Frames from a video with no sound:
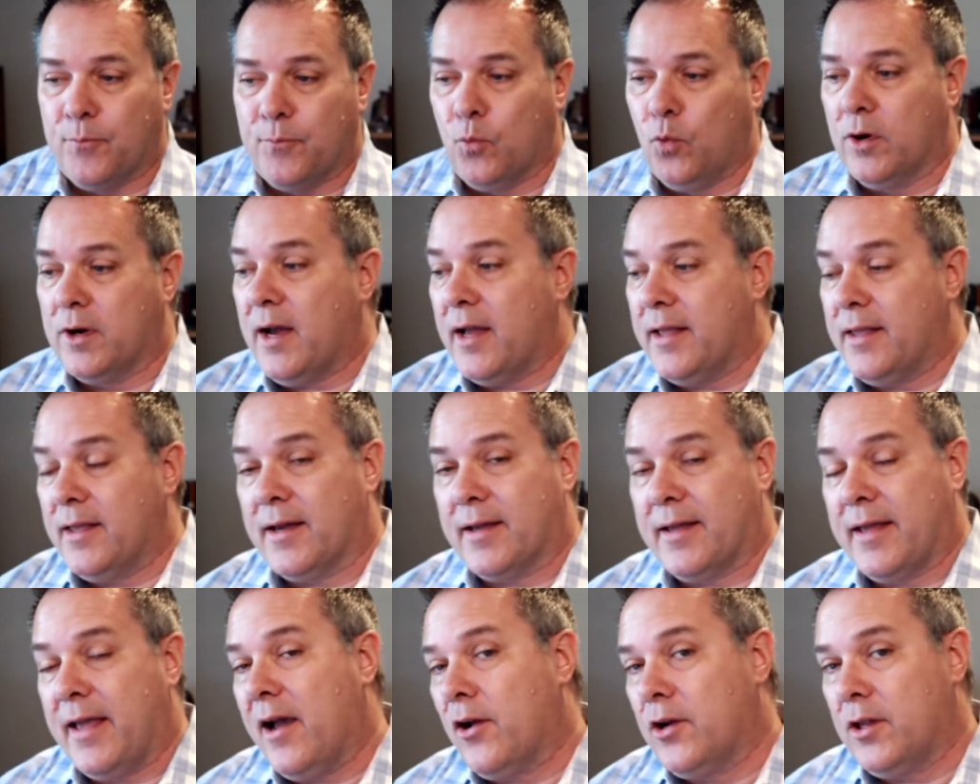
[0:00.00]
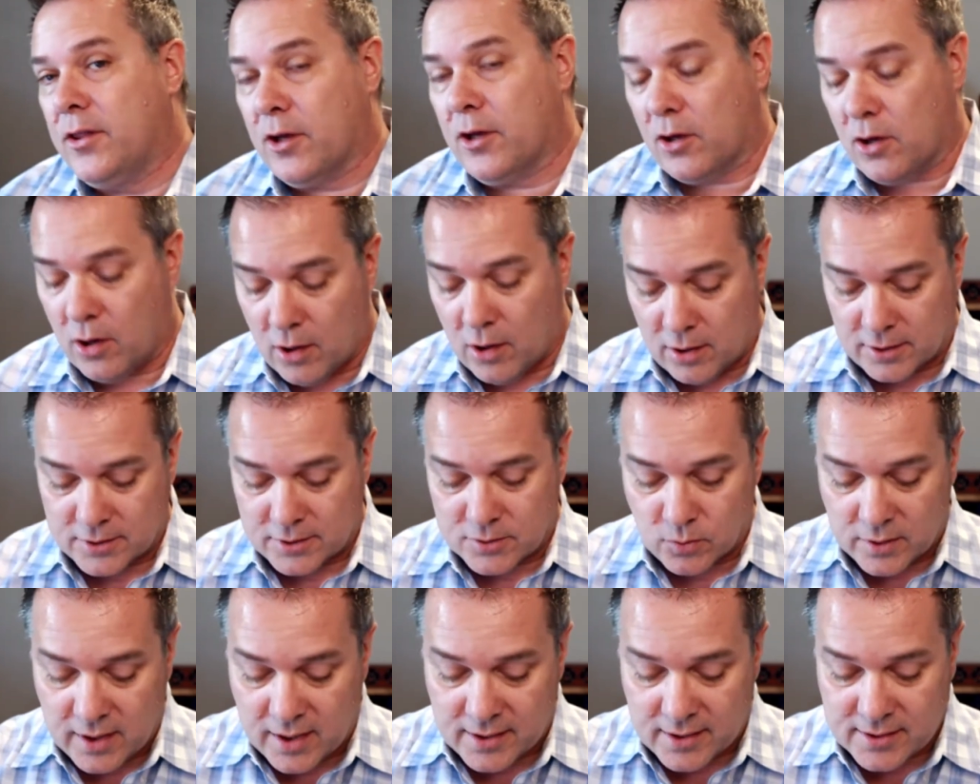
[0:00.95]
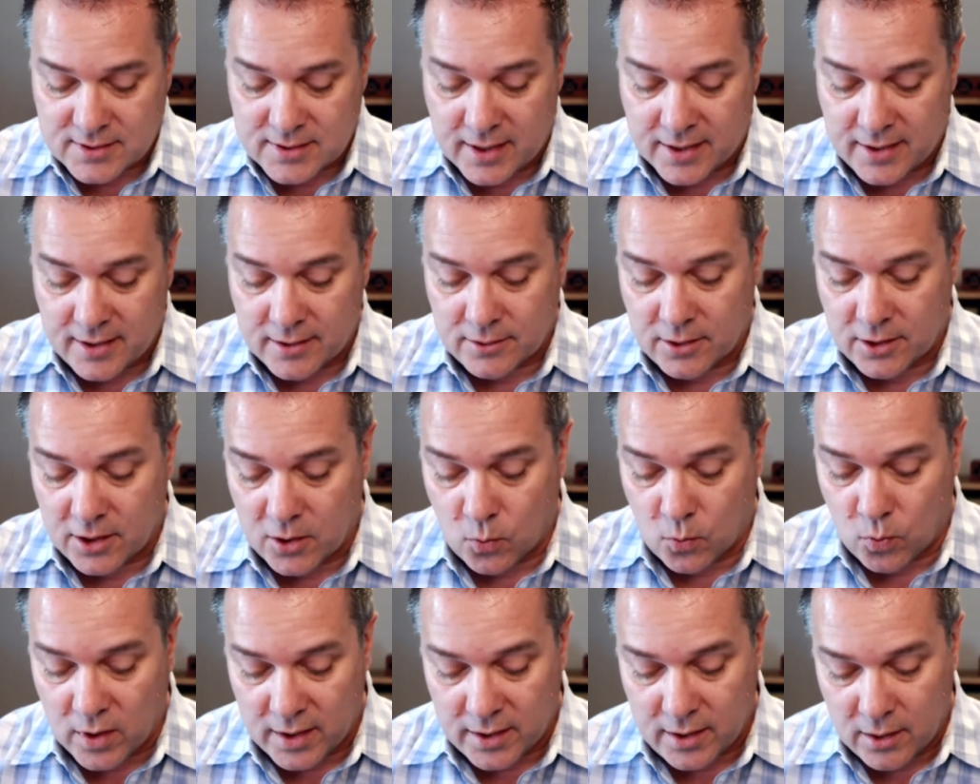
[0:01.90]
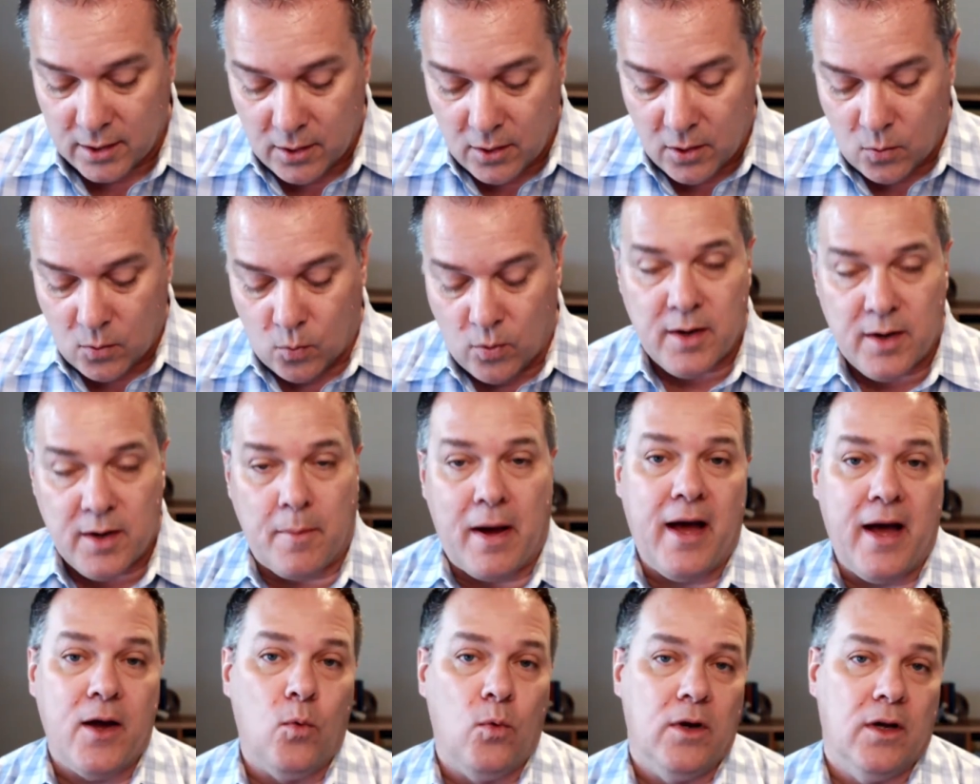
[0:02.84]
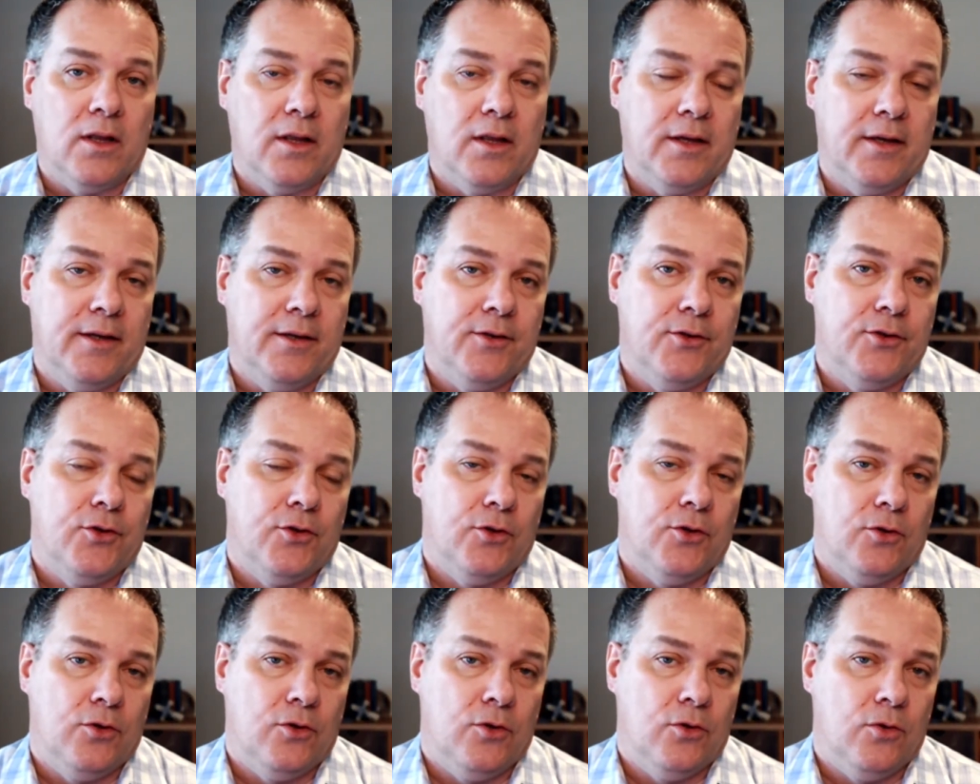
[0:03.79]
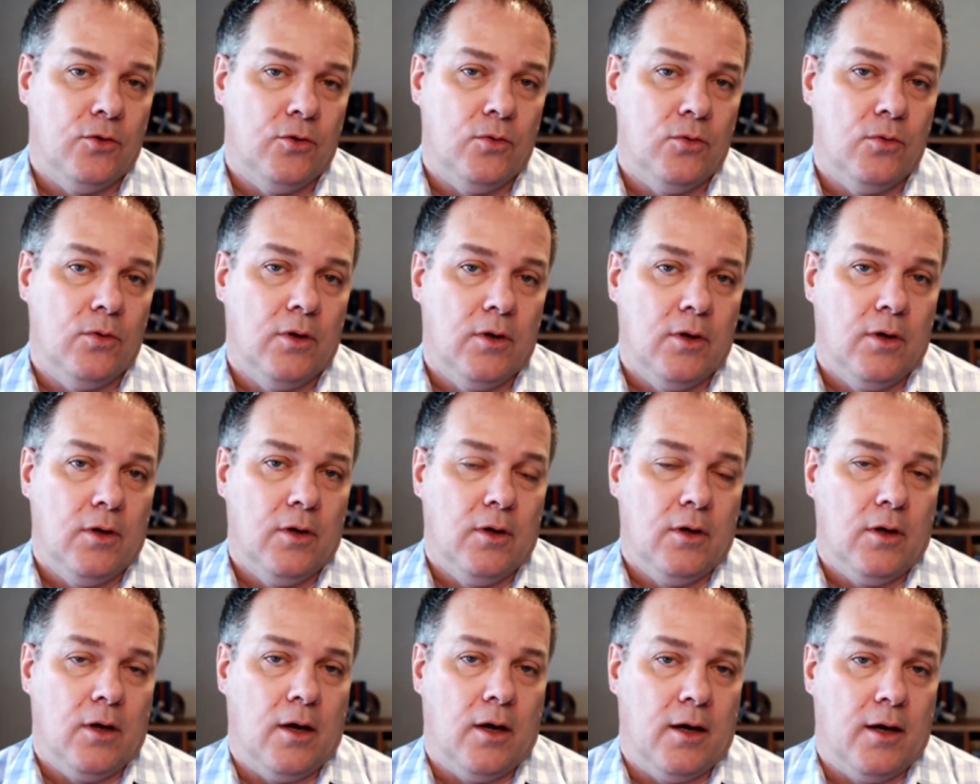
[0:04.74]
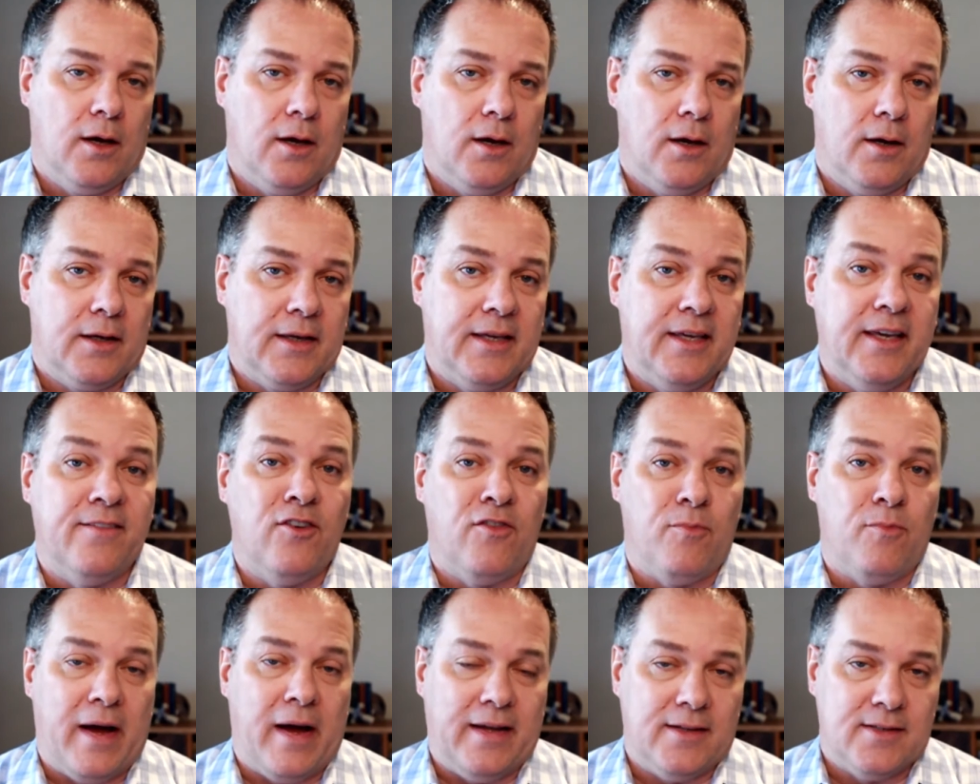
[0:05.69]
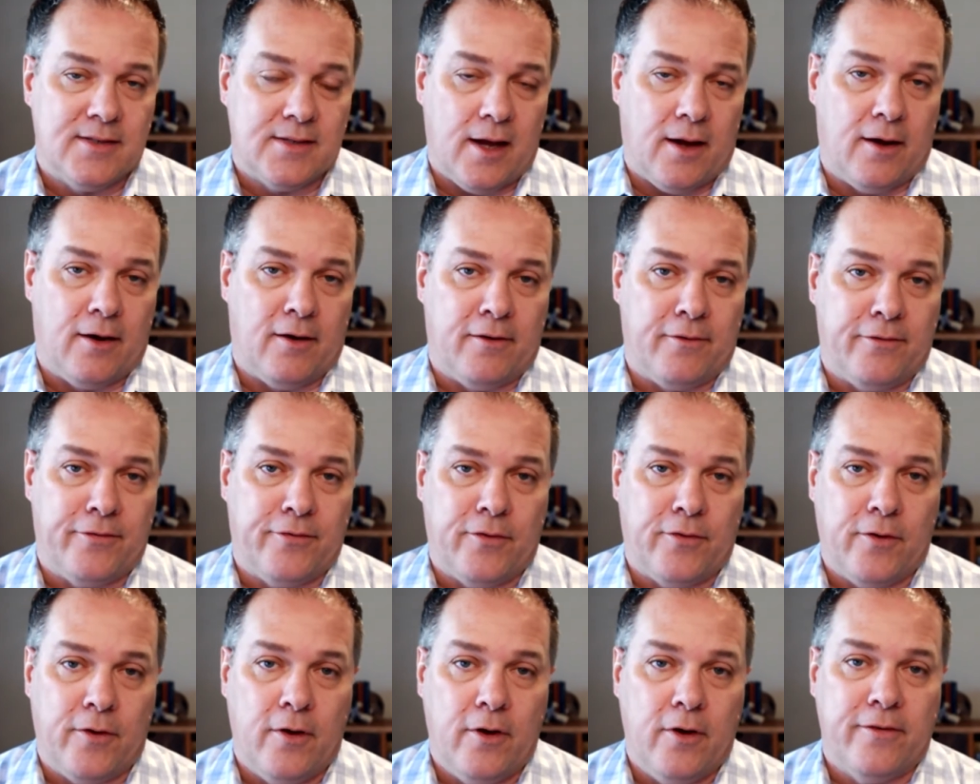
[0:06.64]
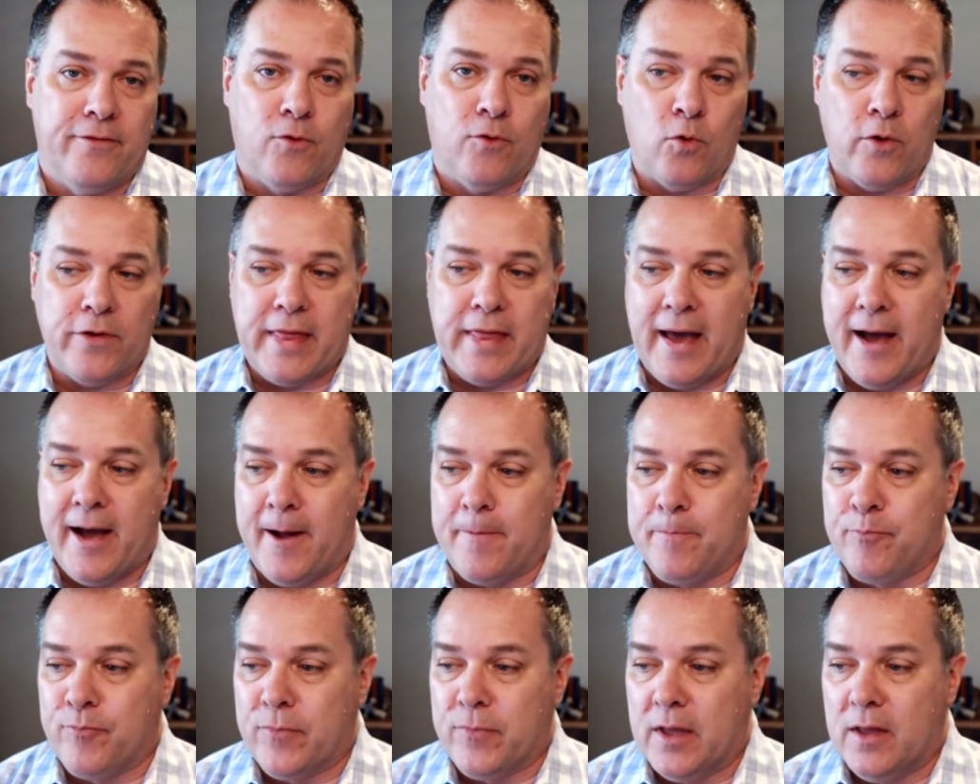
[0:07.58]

We're not yet counting the cost. We're not saying, what am I willing to give of myself for that?